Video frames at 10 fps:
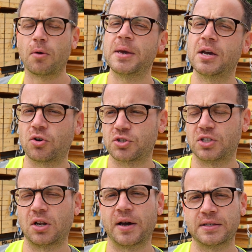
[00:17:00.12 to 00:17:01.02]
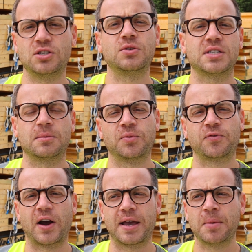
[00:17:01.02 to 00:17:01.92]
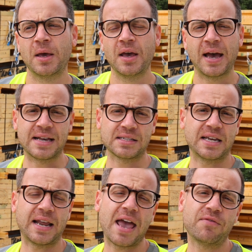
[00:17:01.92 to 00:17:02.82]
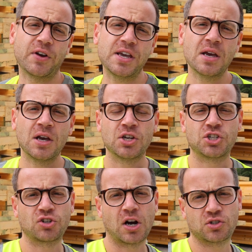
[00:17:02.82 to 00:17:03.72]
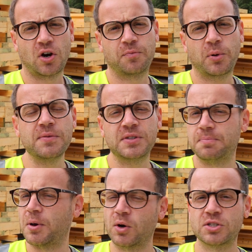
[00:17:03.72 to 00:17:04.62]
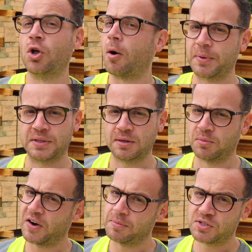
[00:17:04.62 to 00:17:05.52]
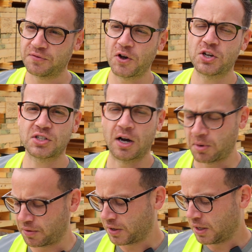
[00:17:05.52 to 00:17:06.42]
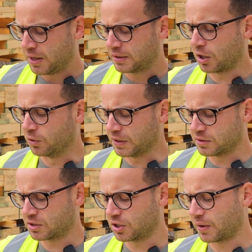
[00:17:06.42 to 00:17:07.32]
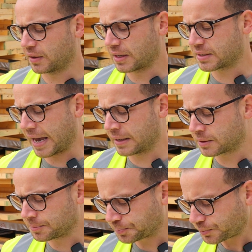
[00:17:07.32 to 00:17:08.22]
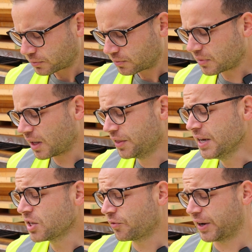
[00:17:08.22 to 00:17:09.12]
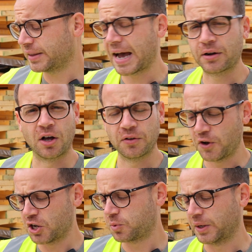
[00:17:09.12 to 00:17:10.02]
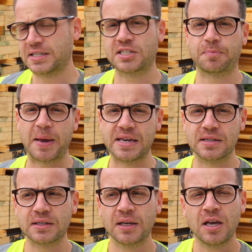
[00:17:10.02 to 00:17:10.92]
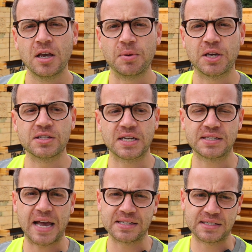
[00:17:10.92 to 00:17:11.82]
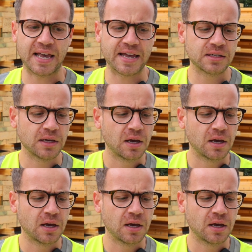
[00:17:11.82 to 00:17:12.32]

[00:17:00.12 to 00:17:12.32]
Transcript: me across the line to use timber frame. As I said, every structure I've previously built has not been timber frame. It's the first time I've delved into doing this, and things I've written down are, the first one is speed, because as I said,